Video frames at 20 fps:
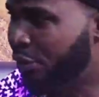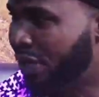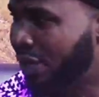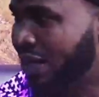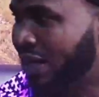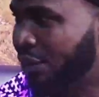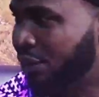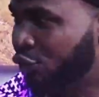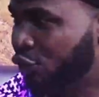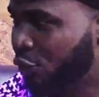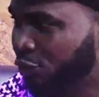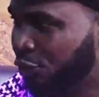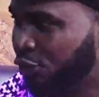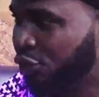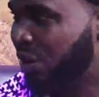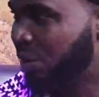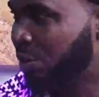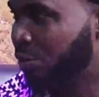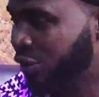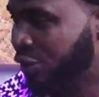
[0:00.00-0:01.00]
that are not supposed to
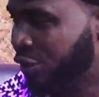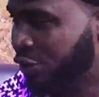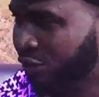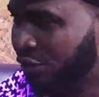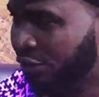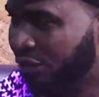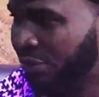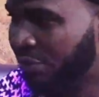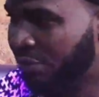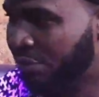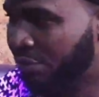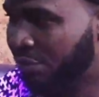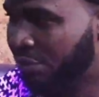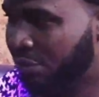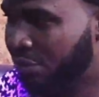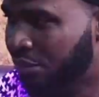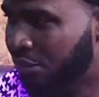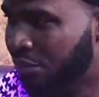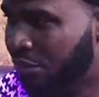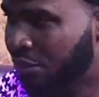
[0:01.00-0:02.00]
be in possession of them.
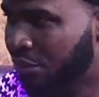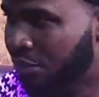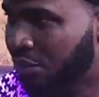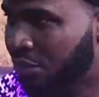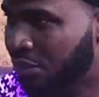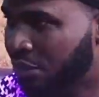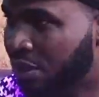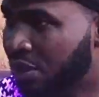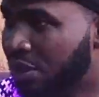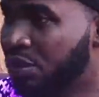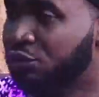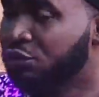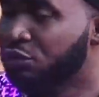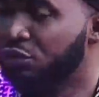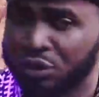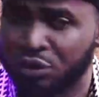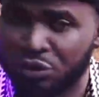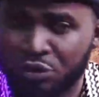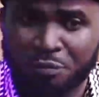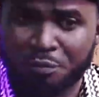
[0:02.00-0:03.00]
So
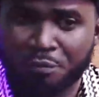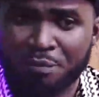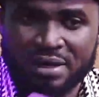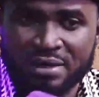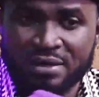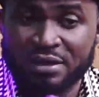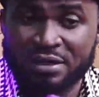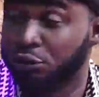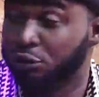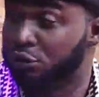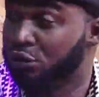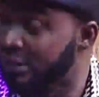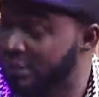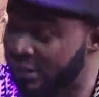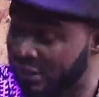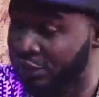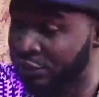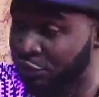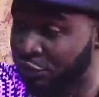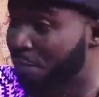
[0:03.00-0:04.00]
the government needs to, it
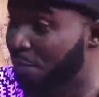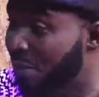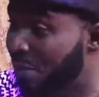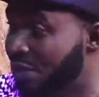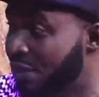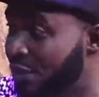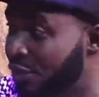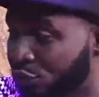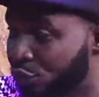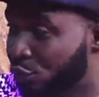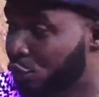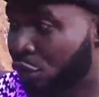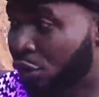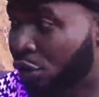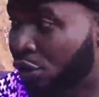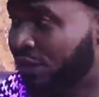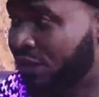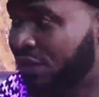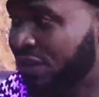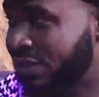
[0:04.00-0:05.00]
is the government that needs to do
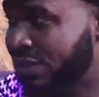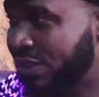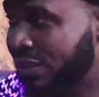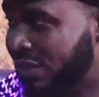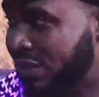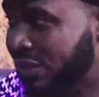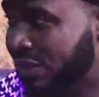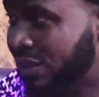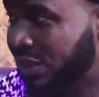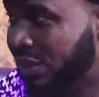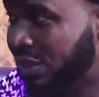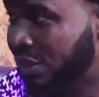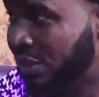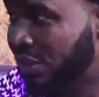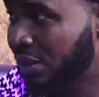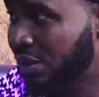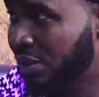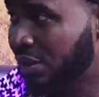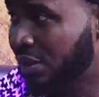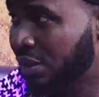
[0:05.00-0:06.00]
all of these things.
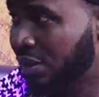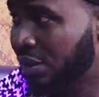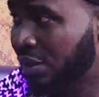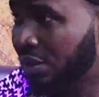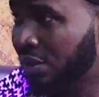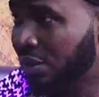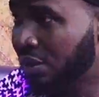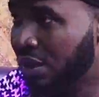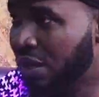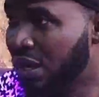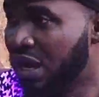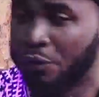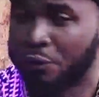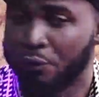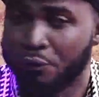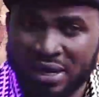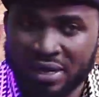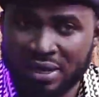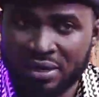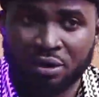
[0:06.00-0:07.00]
And
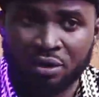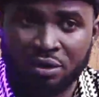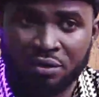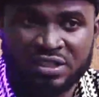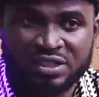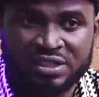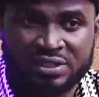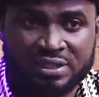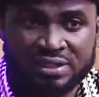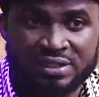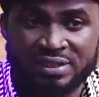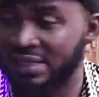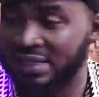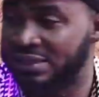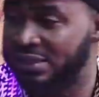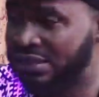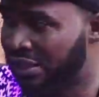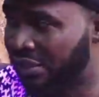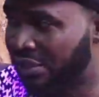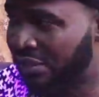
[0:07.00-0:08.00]
when all of these things are
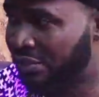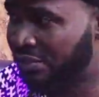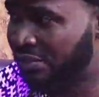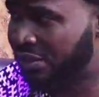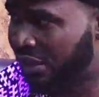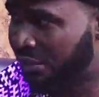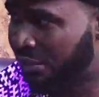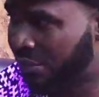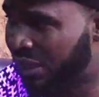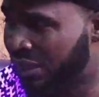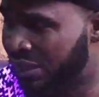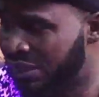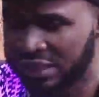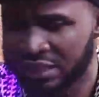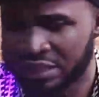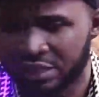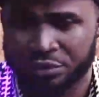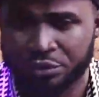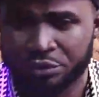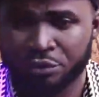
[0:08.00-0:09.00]
checkmate,
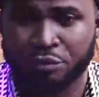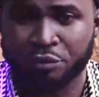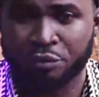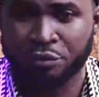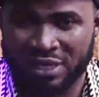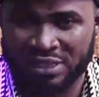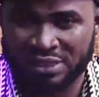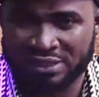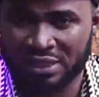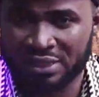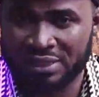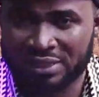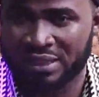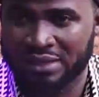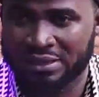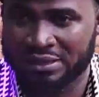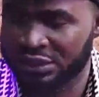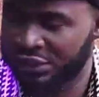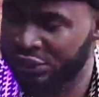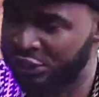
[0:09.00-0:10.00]
you understand
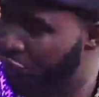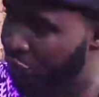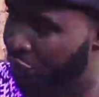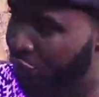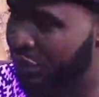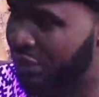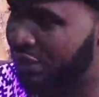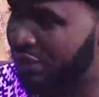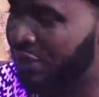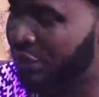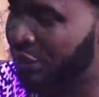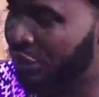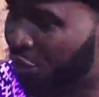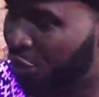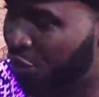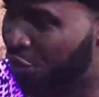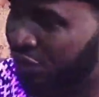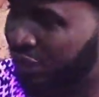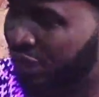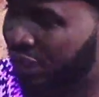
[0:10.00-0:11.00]
that insecurity in the
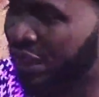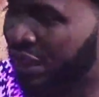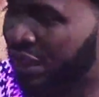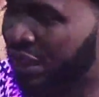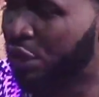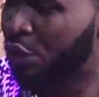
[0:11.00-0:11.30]
country